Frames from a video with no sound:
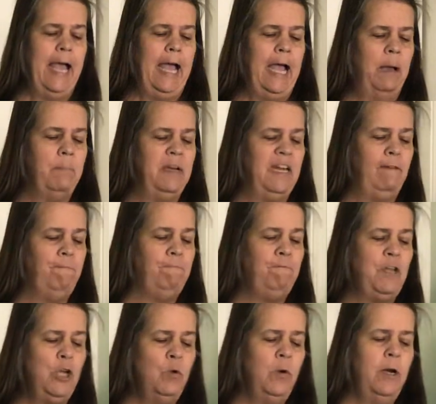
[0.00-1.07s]
How many
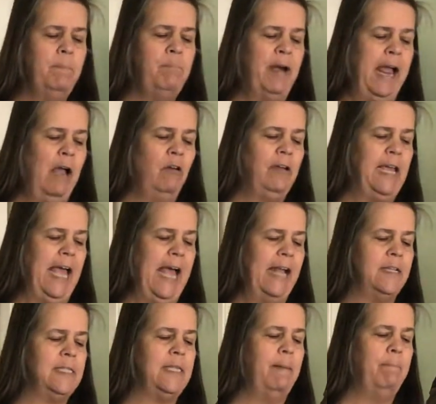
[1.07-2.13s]
fewer brown
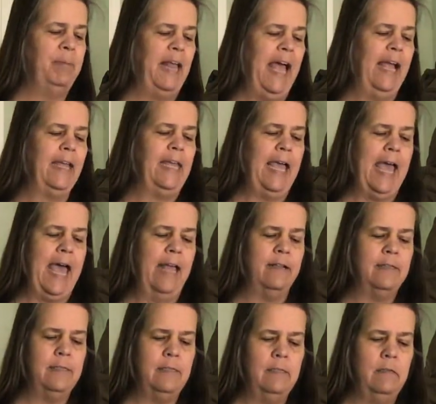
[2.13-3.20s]
cats than black
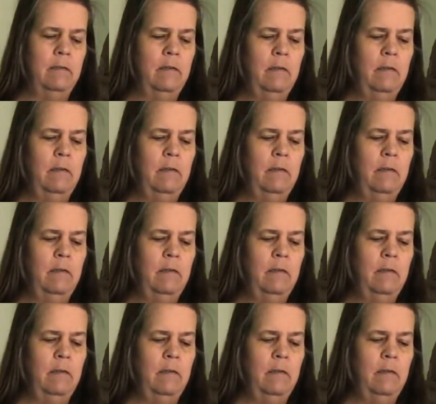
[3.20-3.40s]
cats?